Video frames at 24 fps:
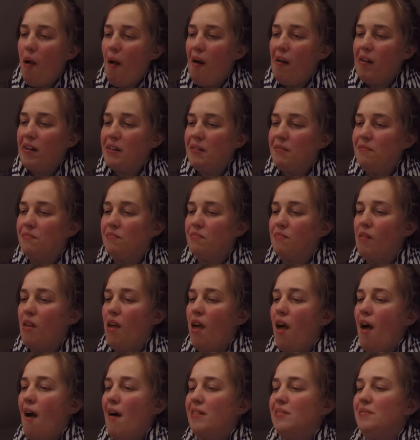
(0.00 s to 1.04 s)
explain what you have to
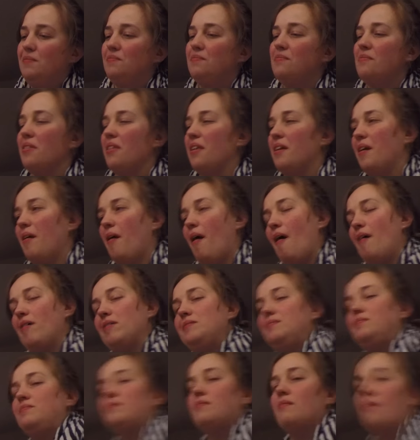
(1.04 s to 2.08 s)
do. Patty's
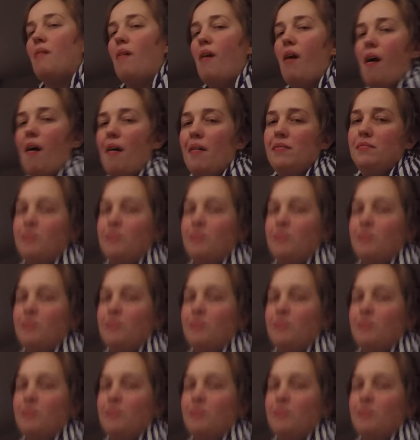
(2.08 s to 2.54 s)
a secretary